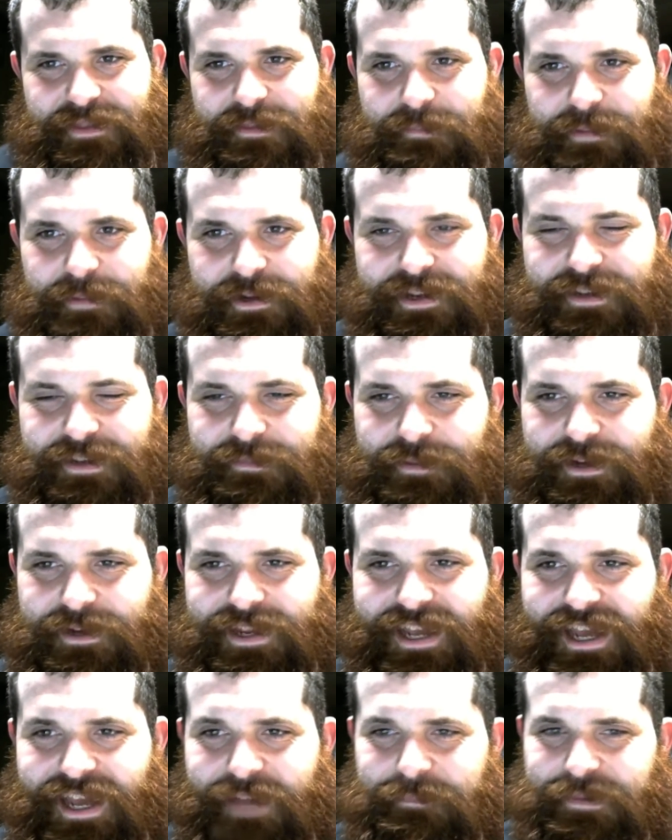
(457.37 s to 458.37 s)
Pretty
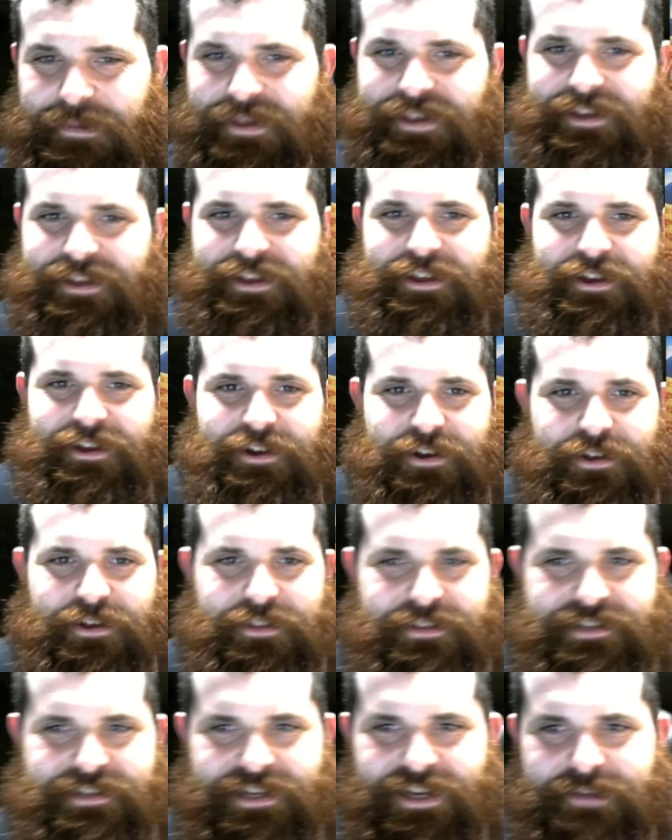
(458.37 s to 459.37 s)
happy all
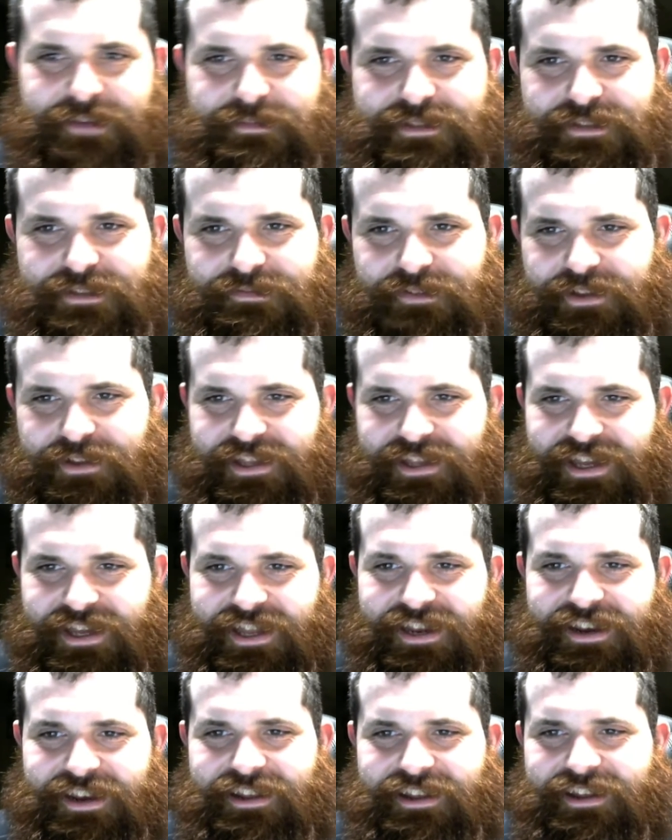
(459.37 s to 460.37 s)
the time, stuff like
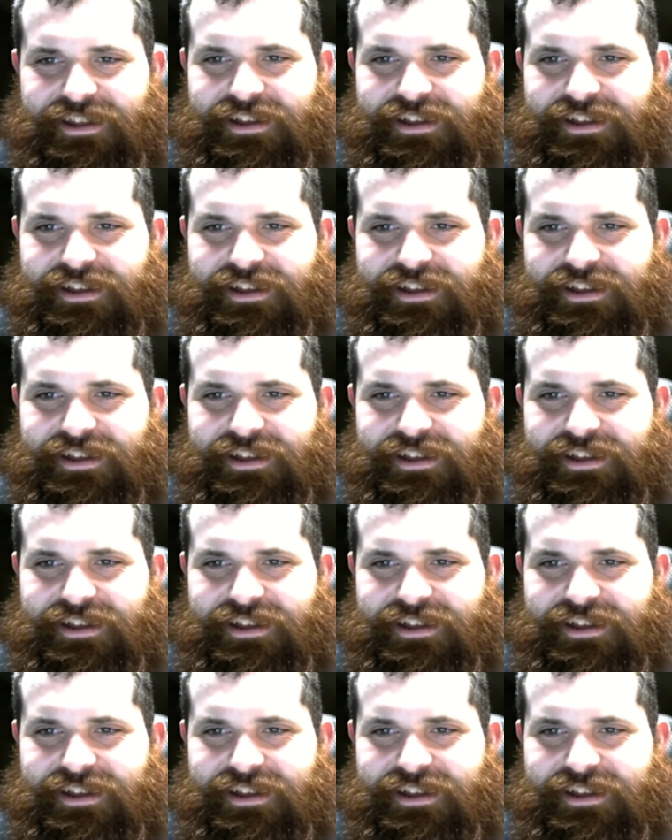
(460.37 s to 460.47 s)
that.